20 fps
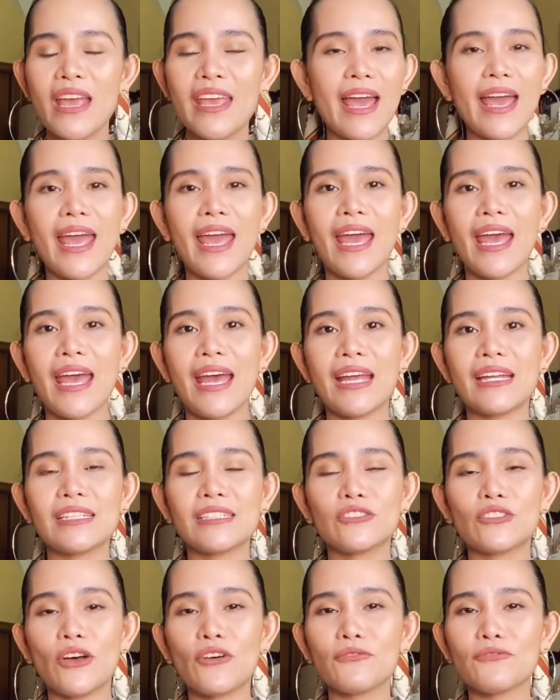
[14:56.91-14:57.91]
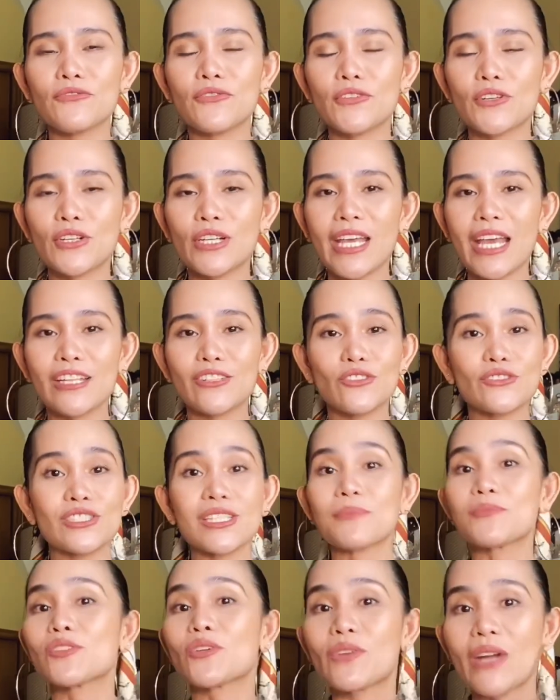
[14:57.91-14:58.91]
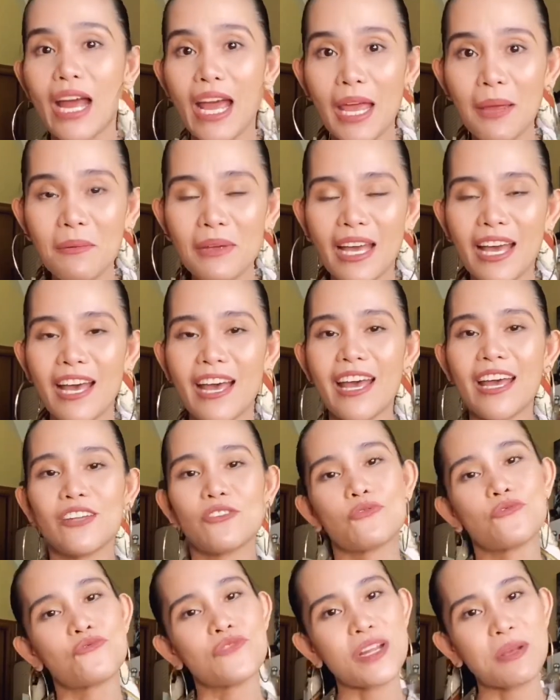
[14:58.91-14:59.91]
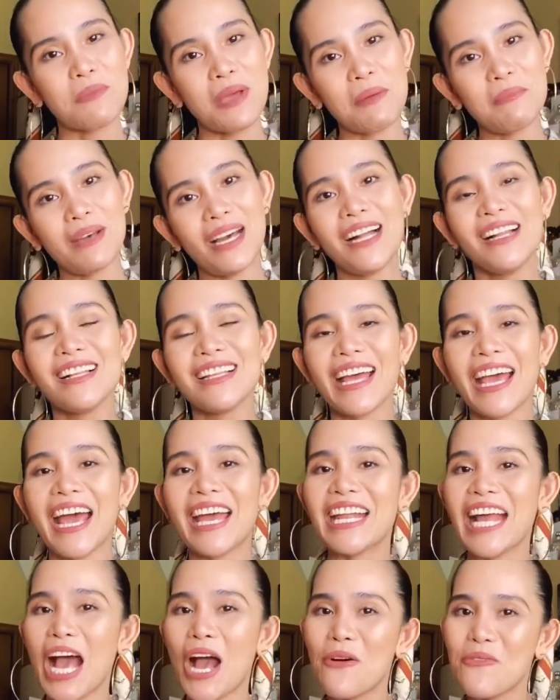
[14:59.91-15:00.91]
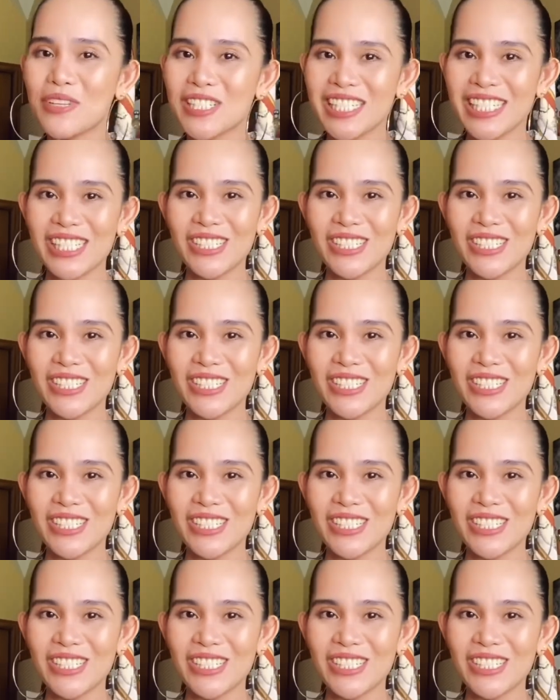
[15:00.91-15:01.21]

And don't forget to subscribe and ring my bell. And I will see you